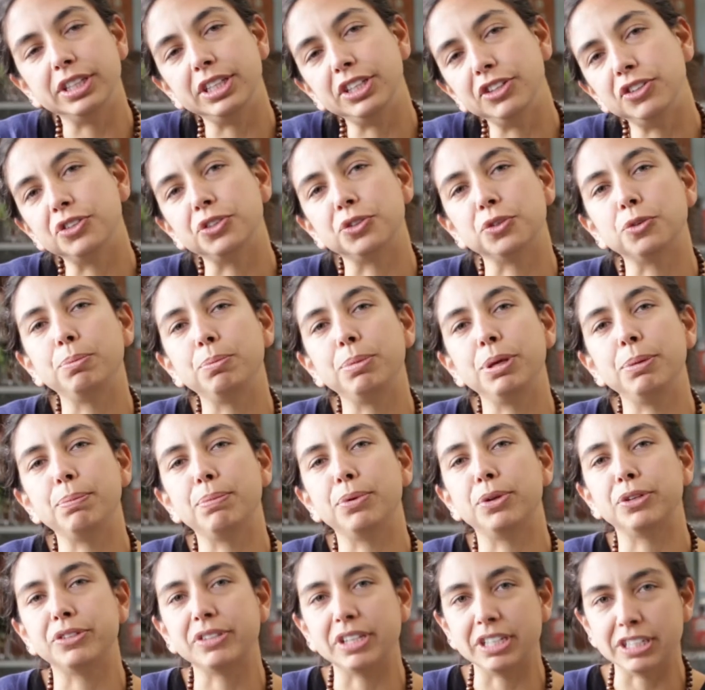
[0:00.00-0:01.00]
indigenous
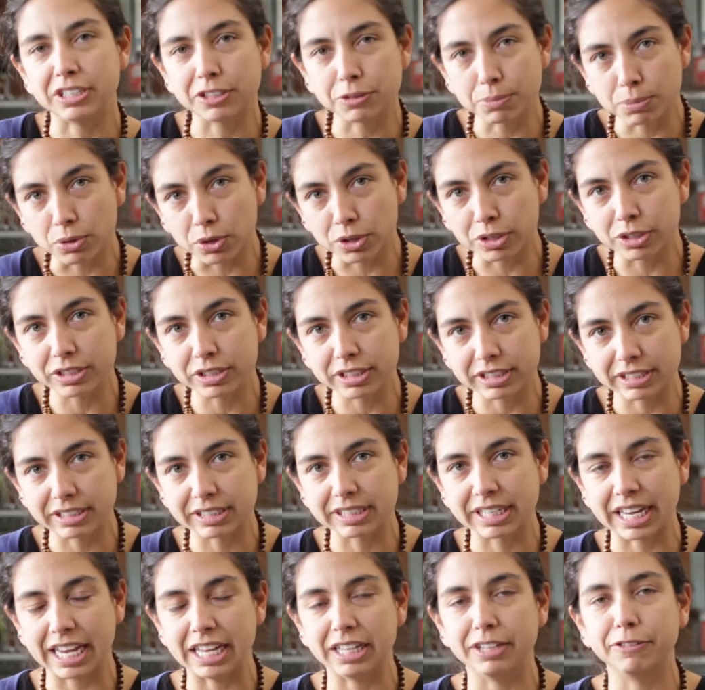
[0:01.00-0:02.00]
peoples and
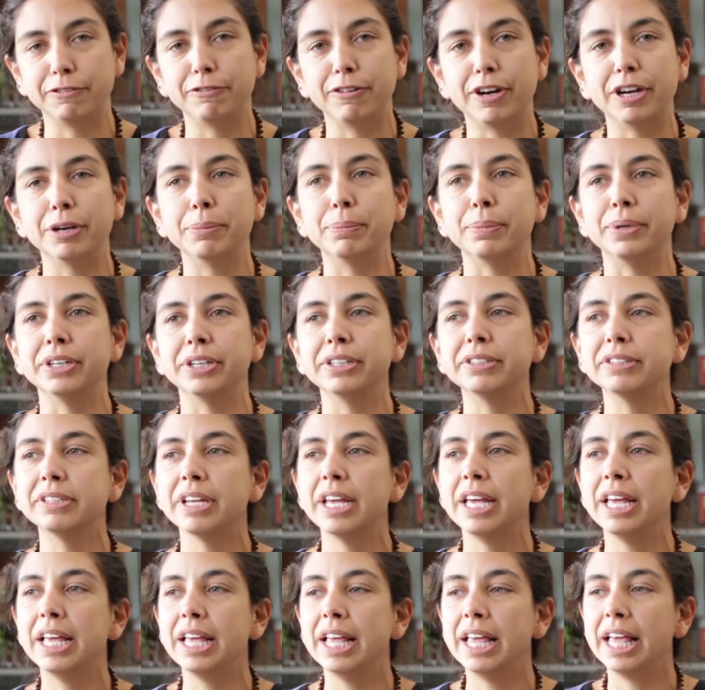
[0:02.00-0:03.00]
small-scale farmers
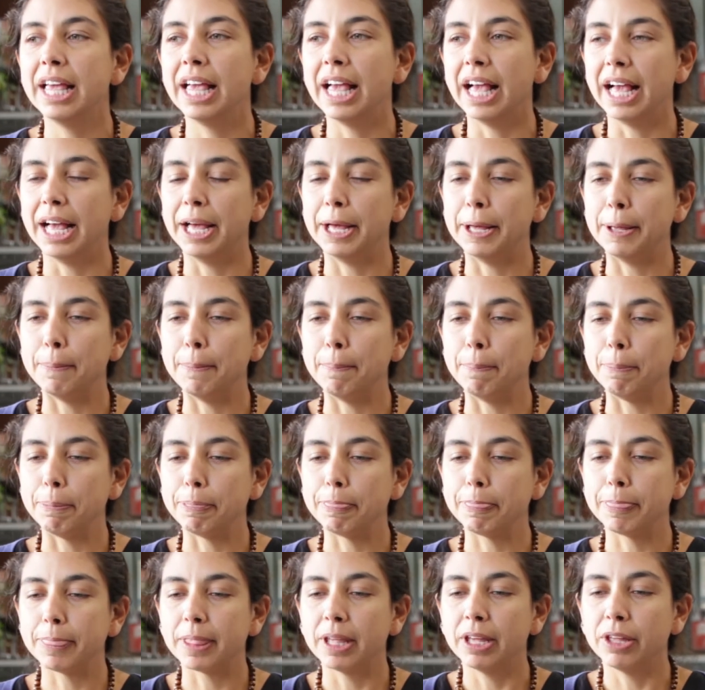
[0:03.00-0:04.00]

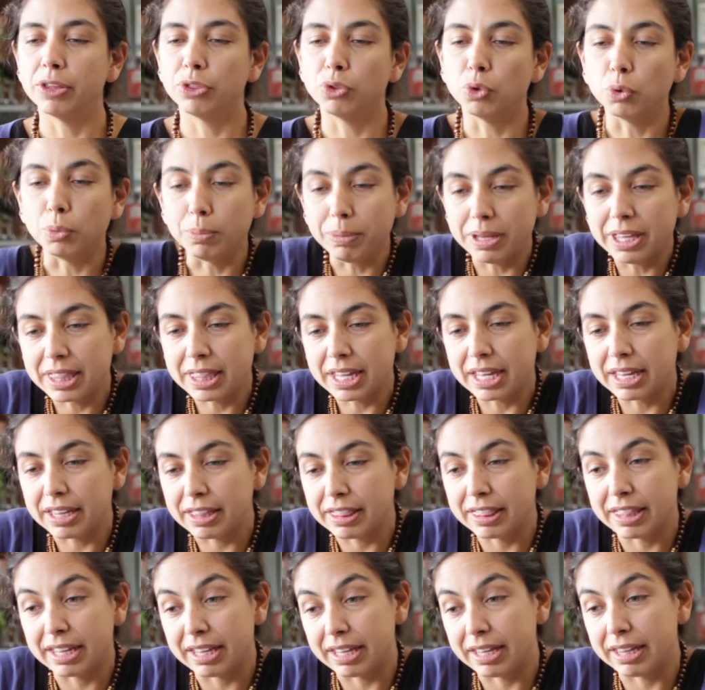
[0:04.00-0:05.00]
to be
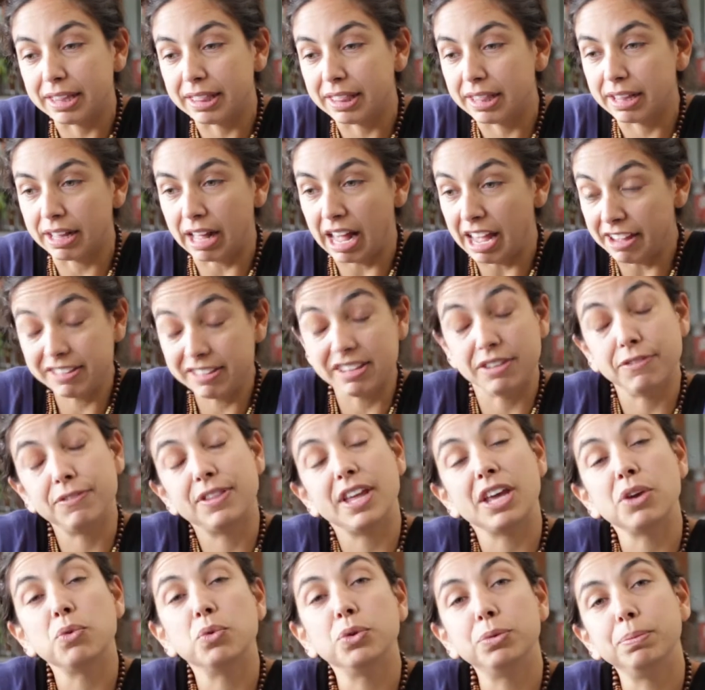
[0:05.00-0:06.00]
the as
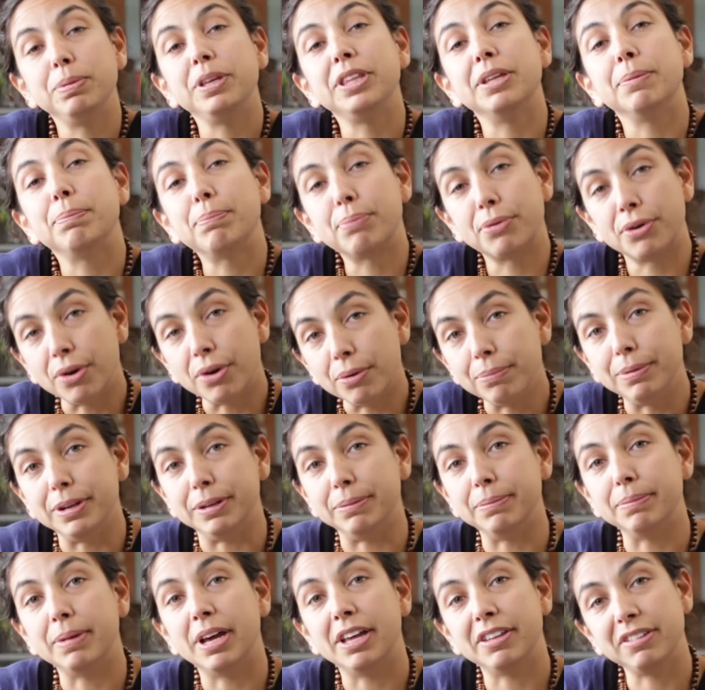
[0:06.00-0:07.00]
if they would be the
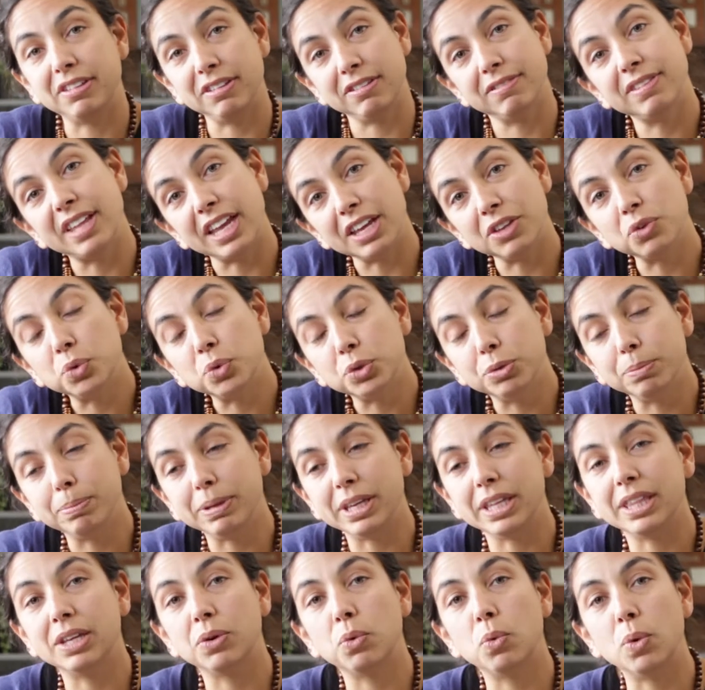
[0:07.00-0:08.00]
problem, as if they would
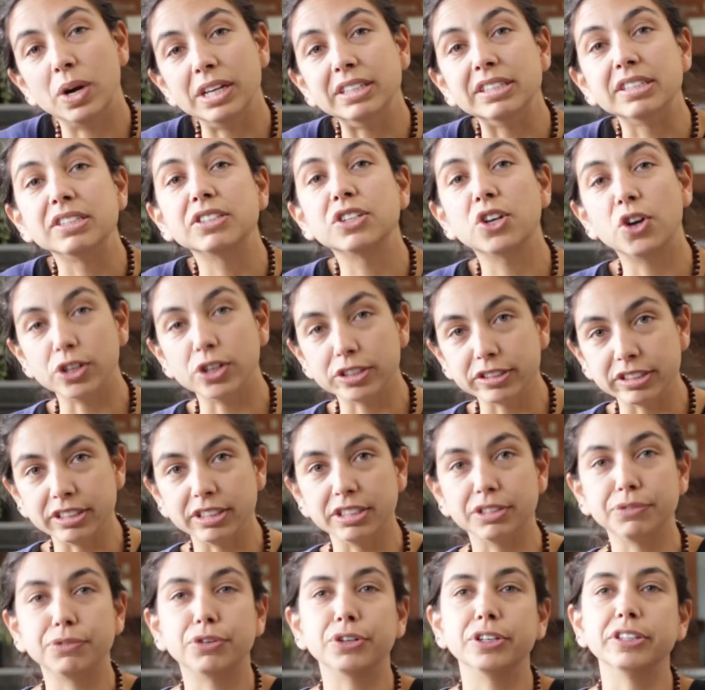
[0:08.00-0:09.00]
be the ones
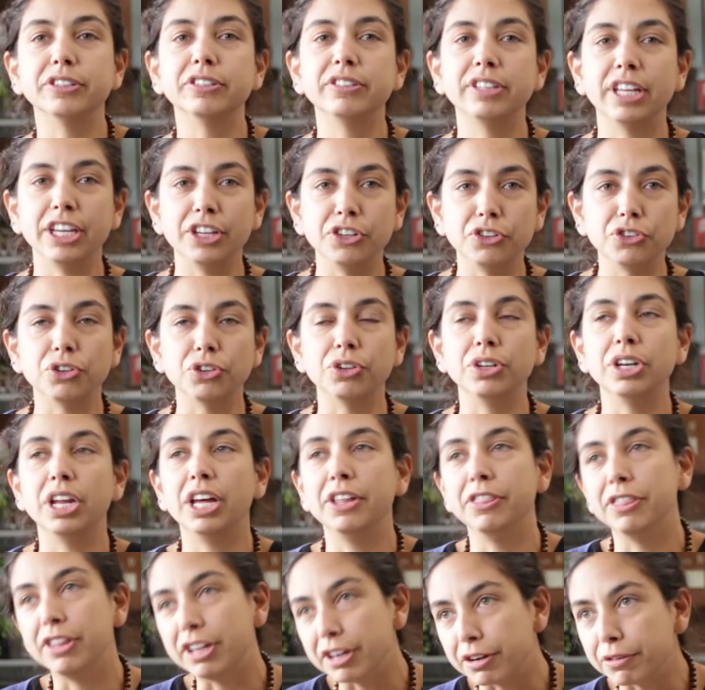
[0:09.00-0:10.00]
causing deforestation
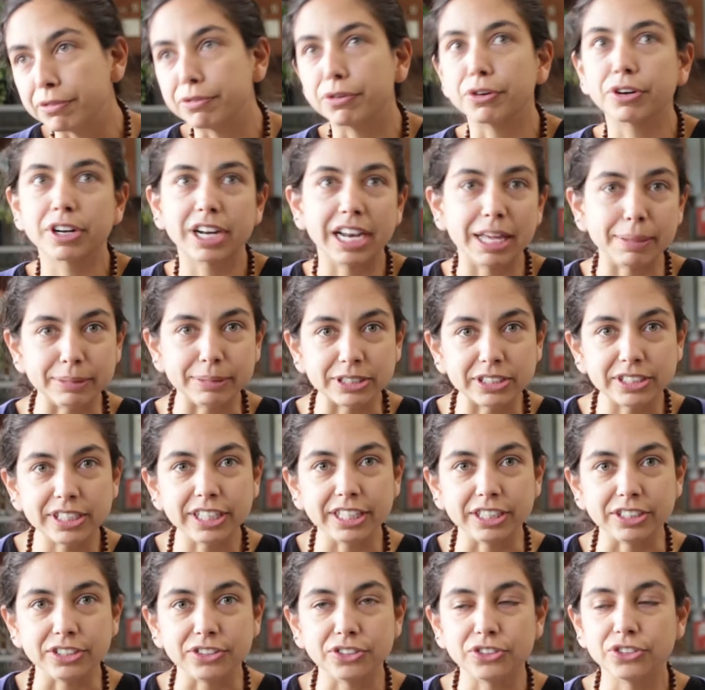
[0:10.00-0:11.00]
and therefore climate
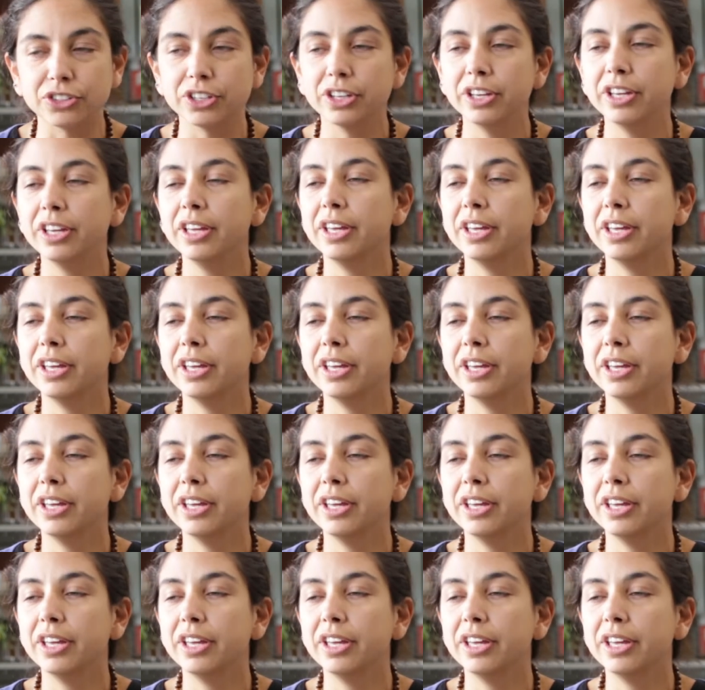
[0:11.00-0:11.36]
change.